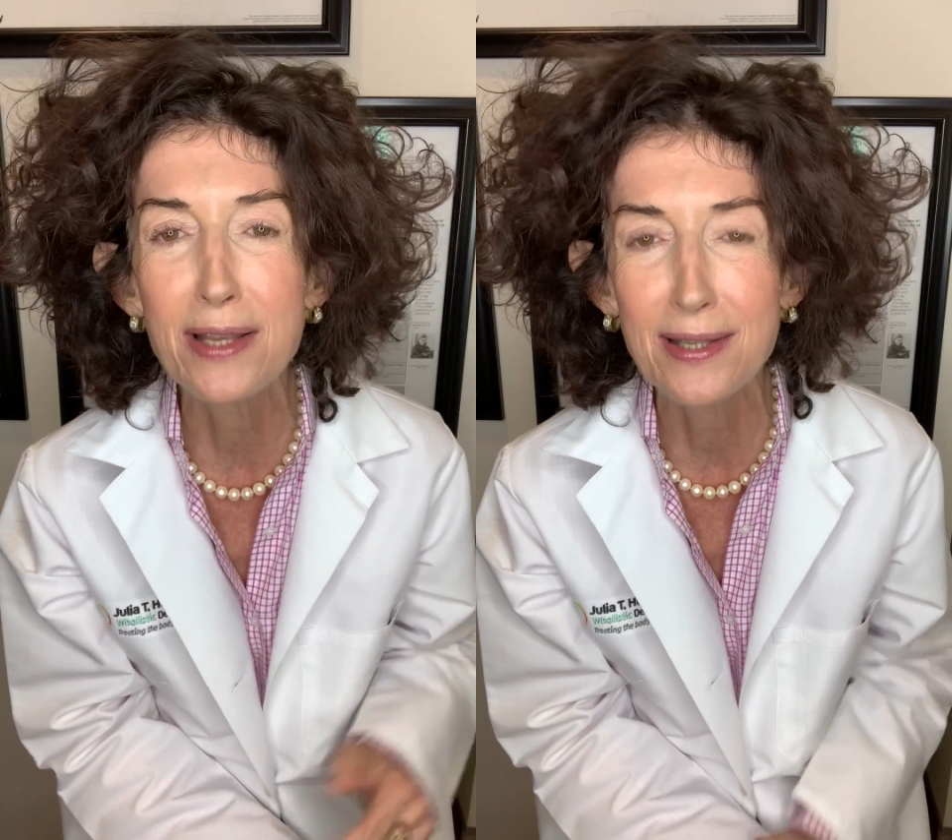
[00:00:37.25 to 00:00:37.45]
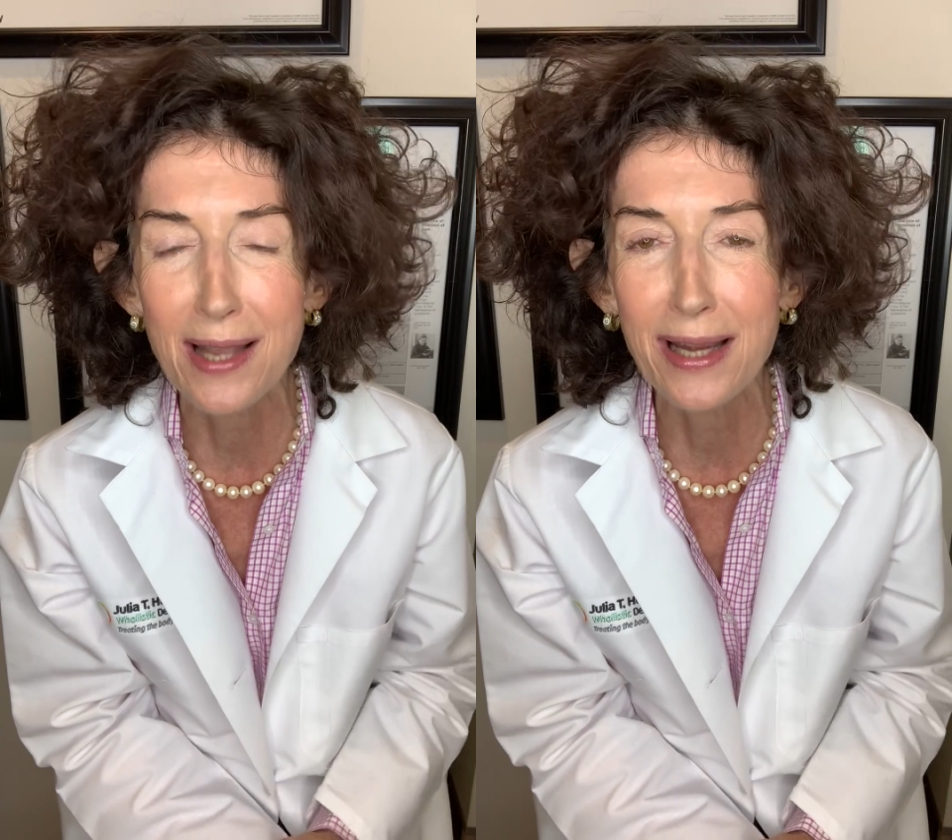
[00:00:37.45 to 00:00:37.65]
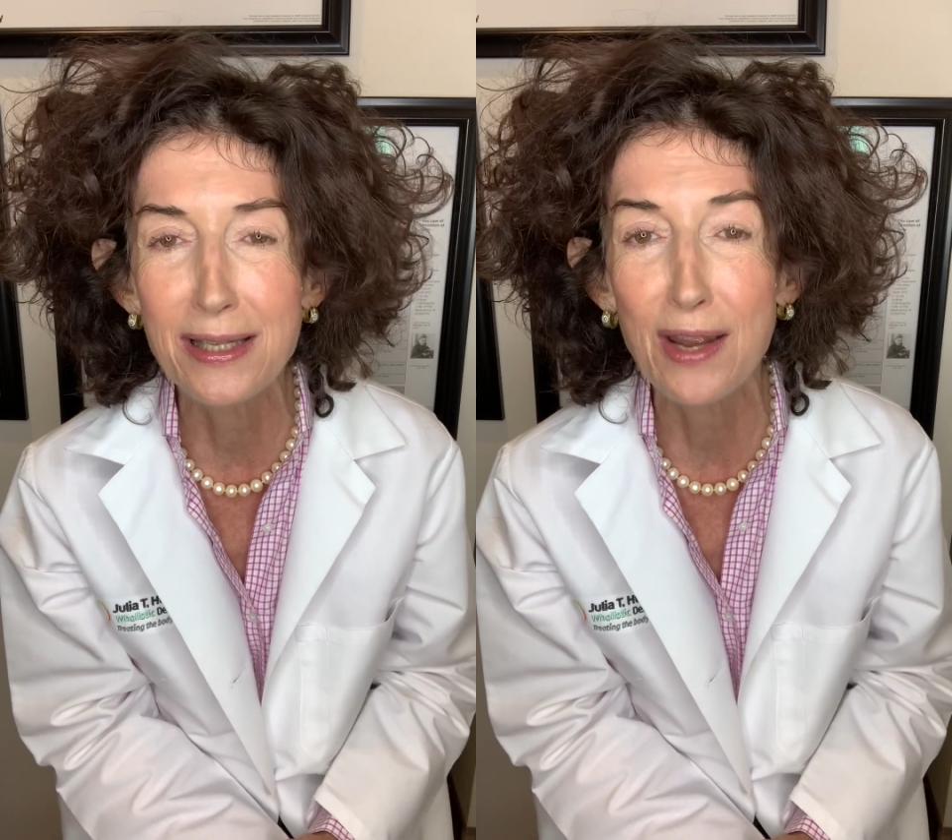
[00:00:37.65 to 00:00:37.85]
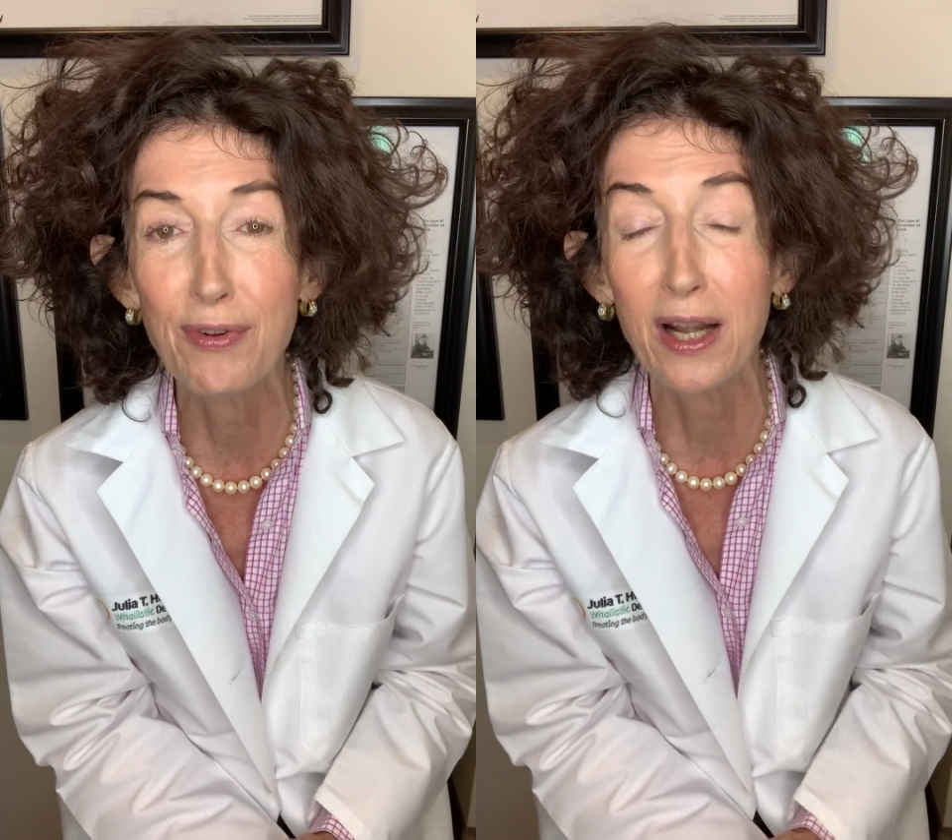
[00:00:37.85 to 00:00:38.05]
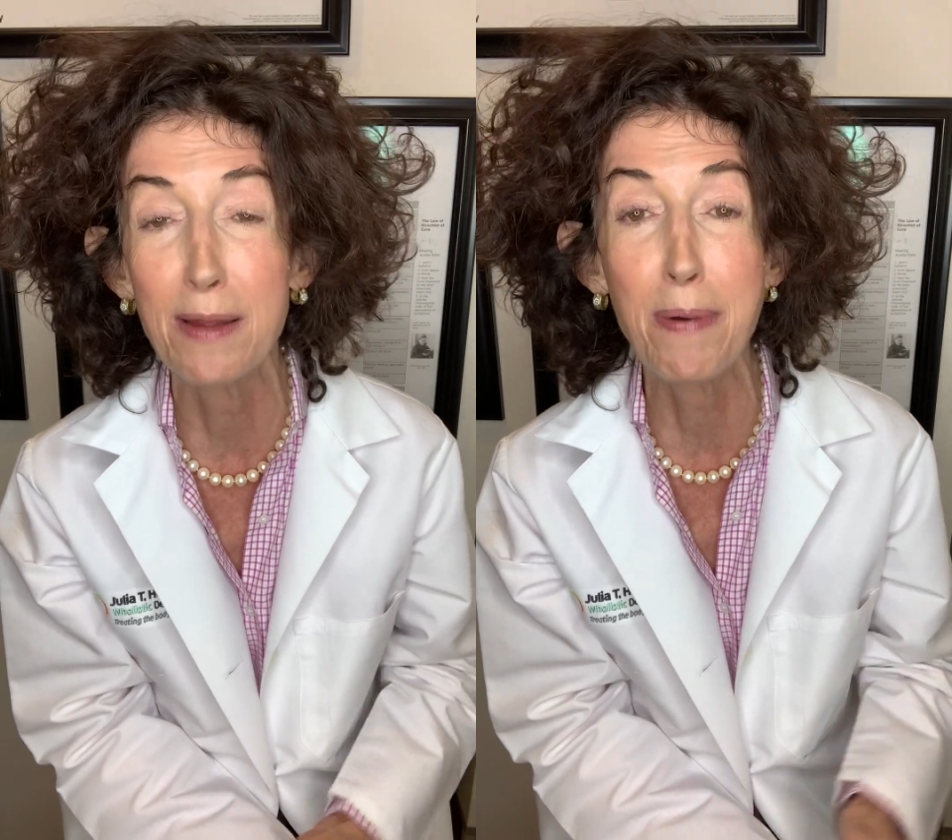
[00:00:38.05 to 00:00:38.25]
as
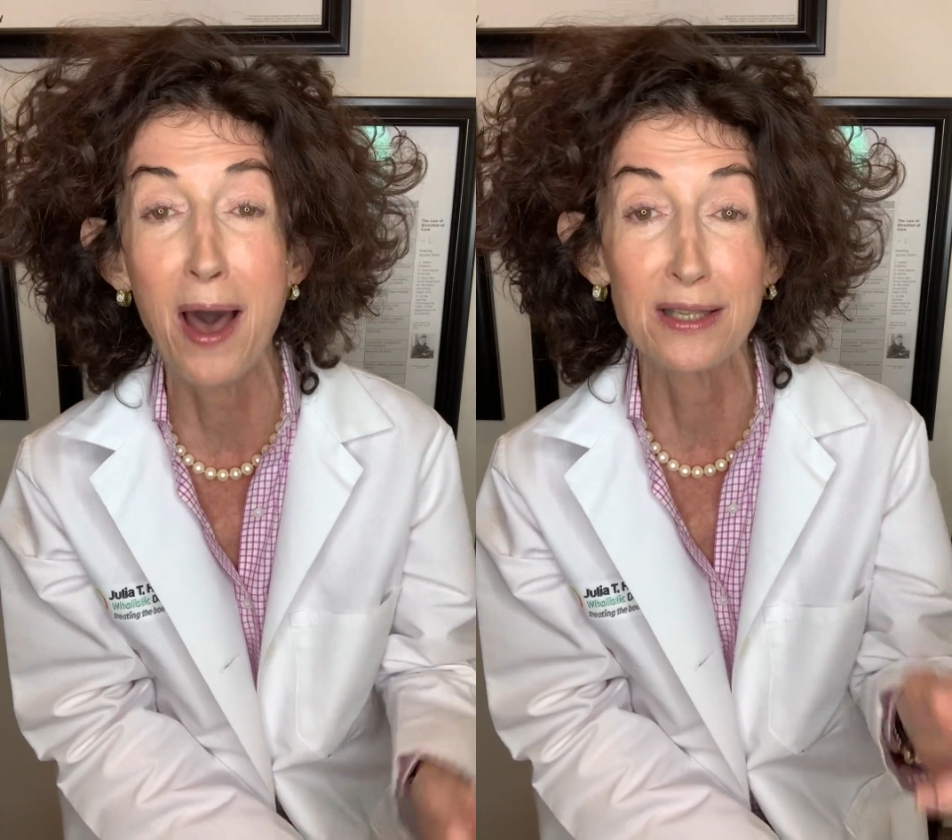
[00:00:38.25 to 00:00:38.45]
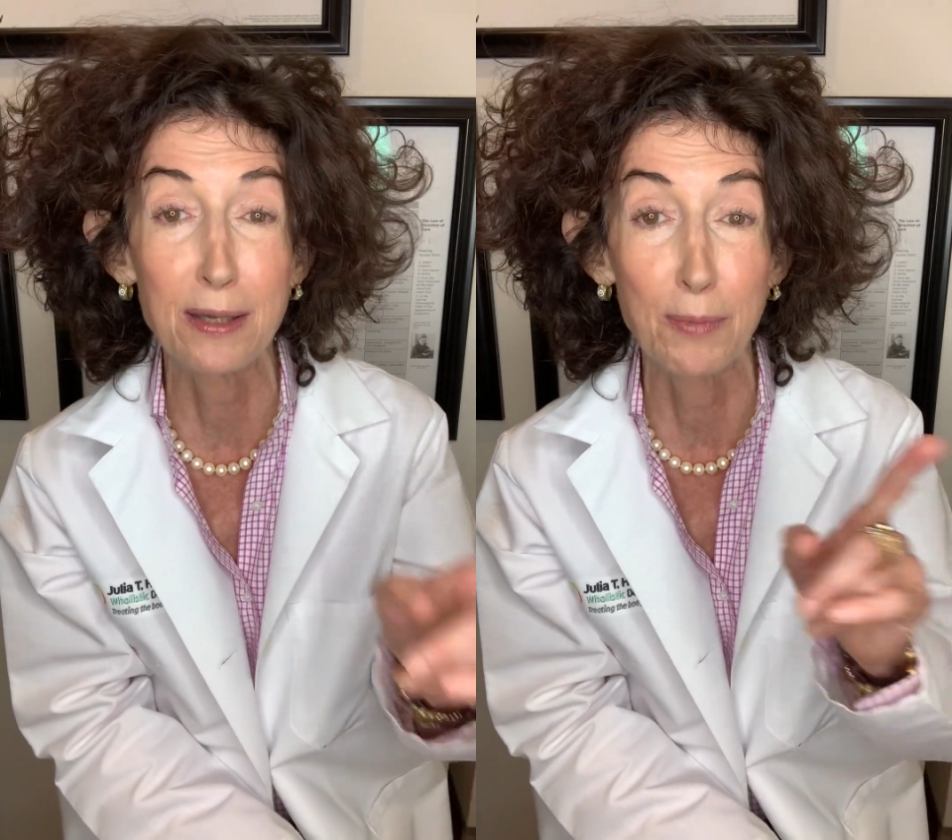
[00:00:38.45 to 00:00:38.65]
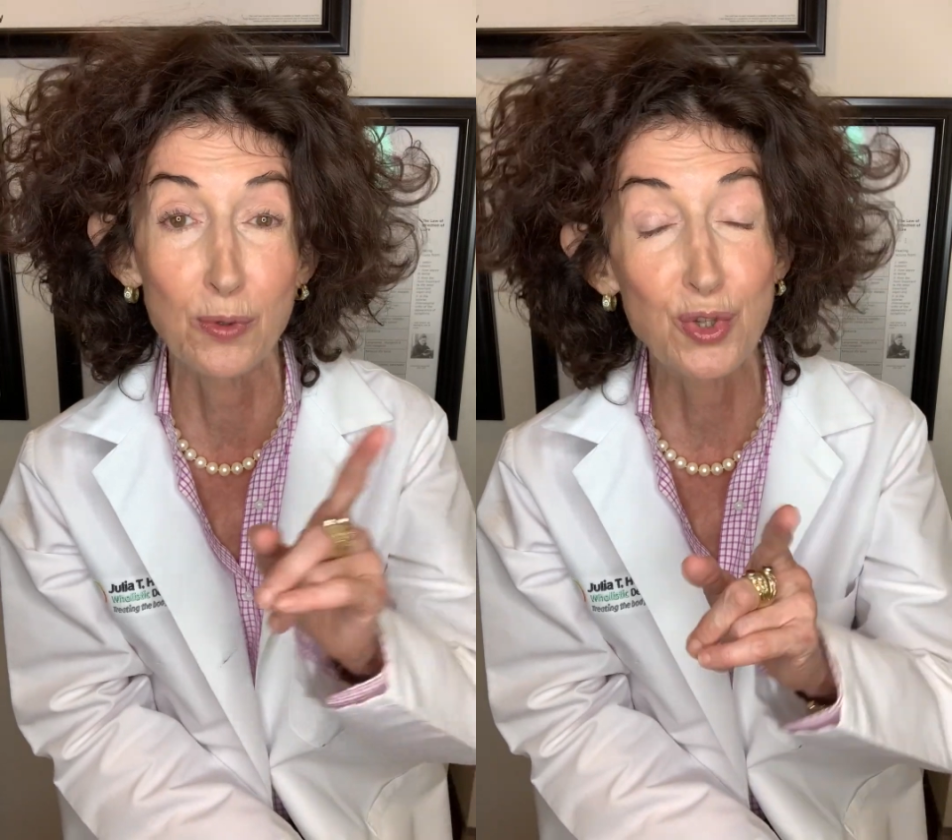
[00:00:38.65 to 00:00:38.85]
scientifically possible.